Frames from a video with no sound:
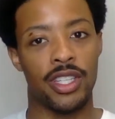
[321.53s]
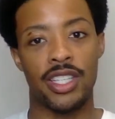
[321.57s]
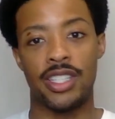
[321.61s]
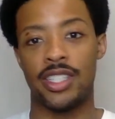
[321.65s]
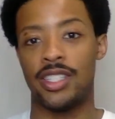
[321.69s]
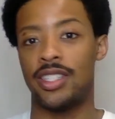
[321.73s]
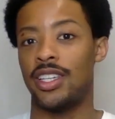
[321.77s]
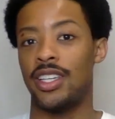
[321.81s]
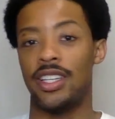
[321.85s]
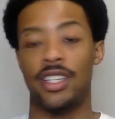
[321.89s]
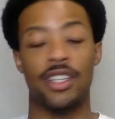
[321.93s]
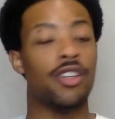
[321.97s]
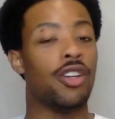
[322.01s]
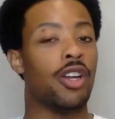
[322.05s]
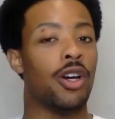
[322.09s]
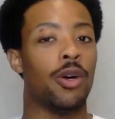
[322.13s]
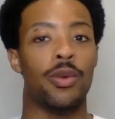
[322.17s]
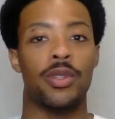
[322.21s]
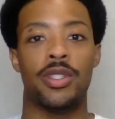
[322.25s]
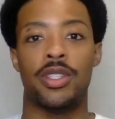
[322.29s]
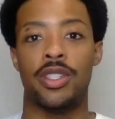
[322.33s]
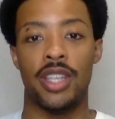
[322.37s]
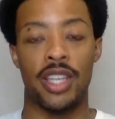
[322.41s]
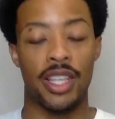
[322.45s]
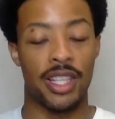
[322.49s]
It's, you know,
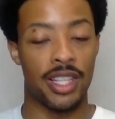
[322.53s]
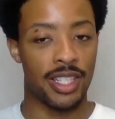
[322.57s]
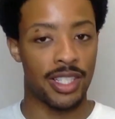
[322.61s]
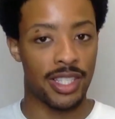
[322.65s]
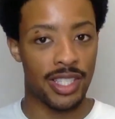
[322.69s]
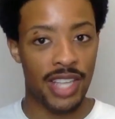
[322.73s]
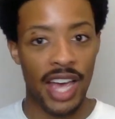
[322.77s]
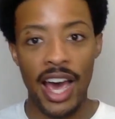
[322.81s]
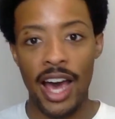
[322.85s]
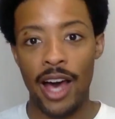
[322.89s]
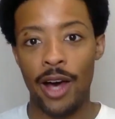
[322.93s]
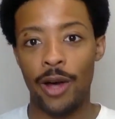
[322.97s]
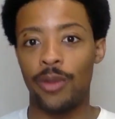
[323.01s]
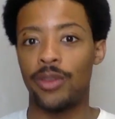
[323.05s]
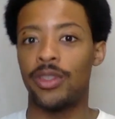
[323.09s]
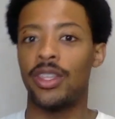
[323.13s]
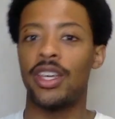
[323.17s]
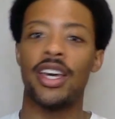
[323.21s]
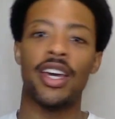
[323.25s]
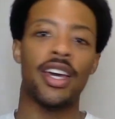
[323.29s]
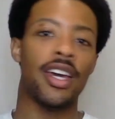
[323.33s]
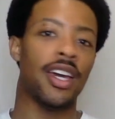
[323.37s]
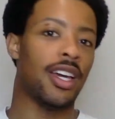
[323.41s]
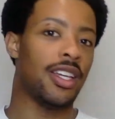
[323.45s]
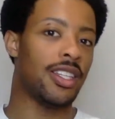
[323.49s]
it's in the South,
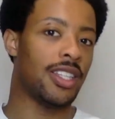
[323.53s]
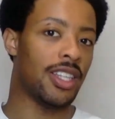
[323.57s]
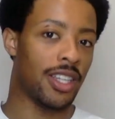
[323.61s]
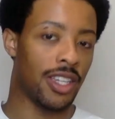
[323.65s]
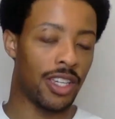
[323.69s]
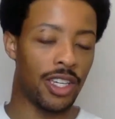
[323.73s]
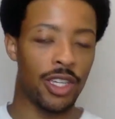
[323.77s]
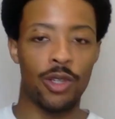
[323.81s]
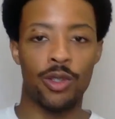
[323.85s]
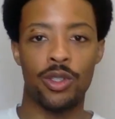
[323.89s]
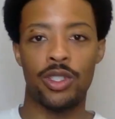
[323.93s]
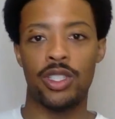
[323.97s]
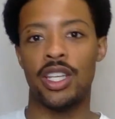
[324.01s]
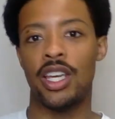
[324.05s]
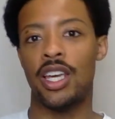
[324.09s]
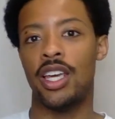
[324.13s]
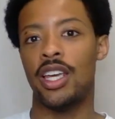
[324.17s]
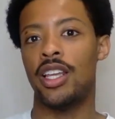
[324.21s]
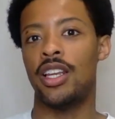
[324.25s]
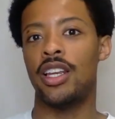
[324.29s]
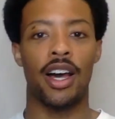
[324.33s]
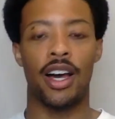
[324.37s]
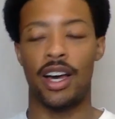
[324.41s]
it's in Houston.